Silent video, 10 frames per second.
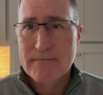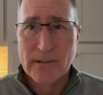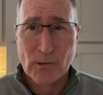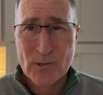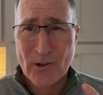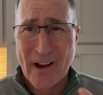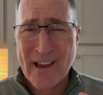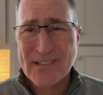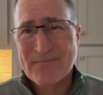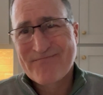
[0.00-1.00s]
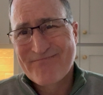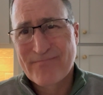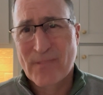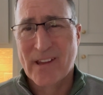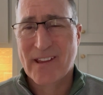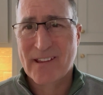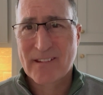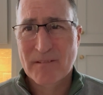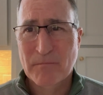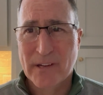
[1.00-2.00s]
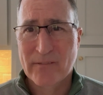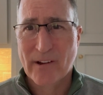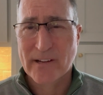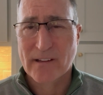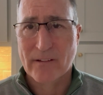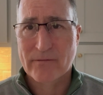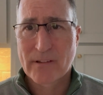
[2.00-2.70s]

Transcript: You lose your eyes, be very tough.